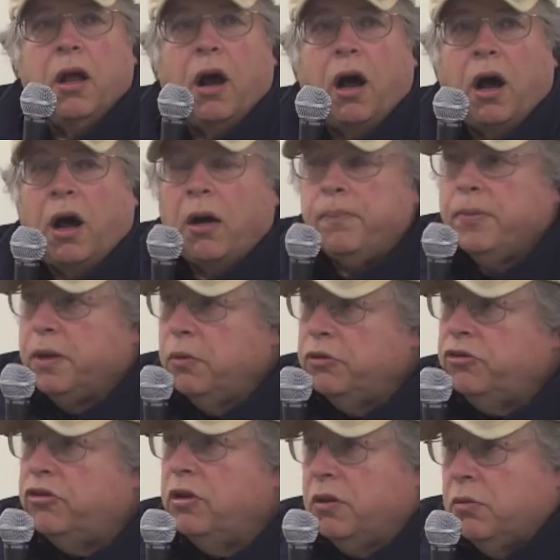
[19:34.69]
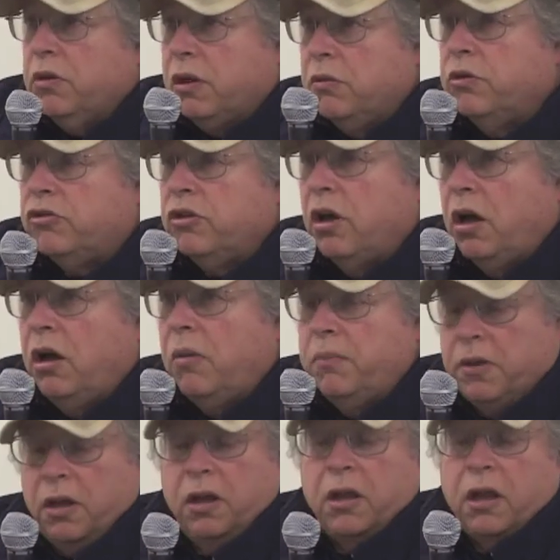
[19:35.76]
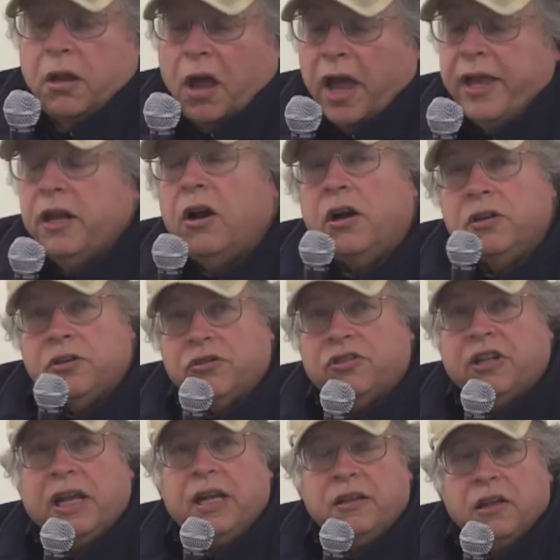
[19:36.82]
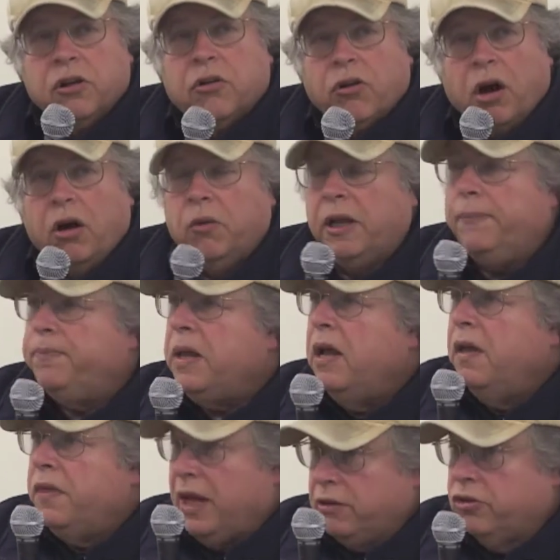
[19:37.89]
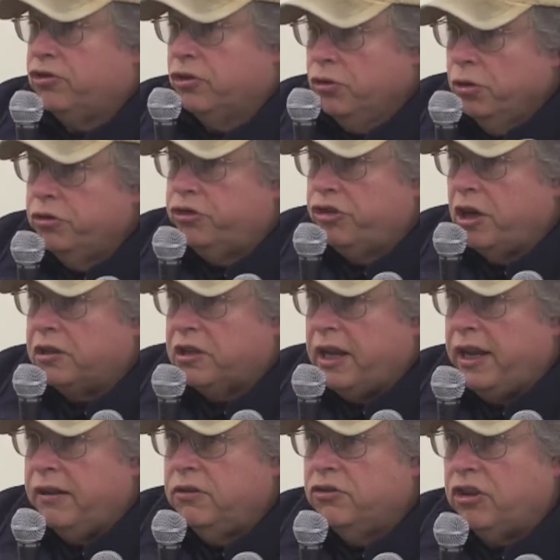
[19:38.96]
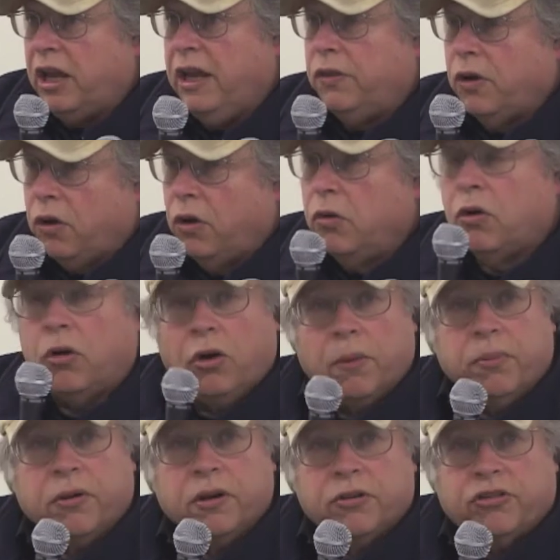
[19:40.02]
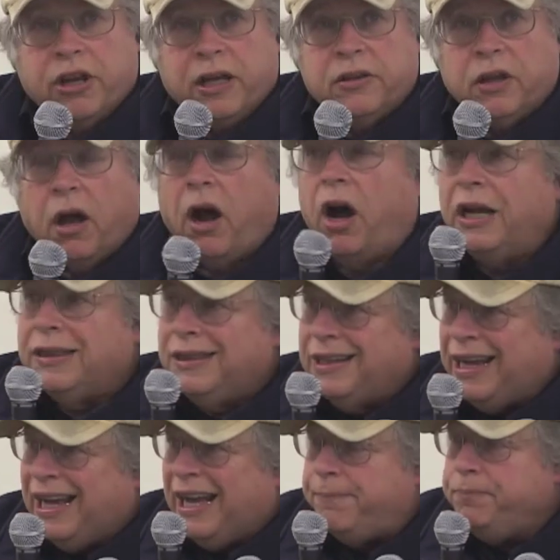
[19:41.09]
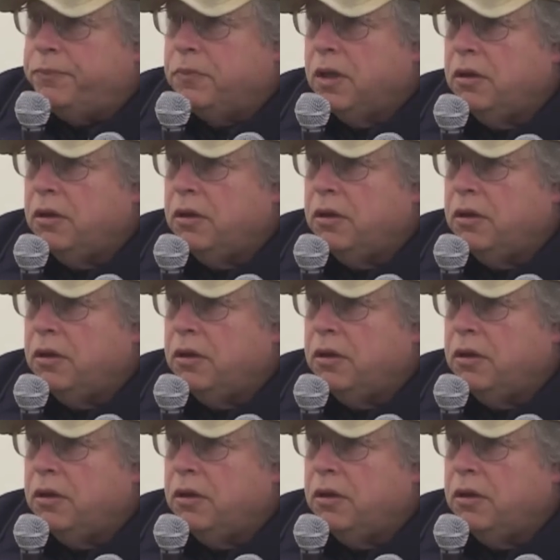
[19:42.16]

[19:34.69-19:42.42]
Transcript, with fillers: Um, there was, there, there was um, an understanding growing that the school shutdowns and the whole corporate agenda are not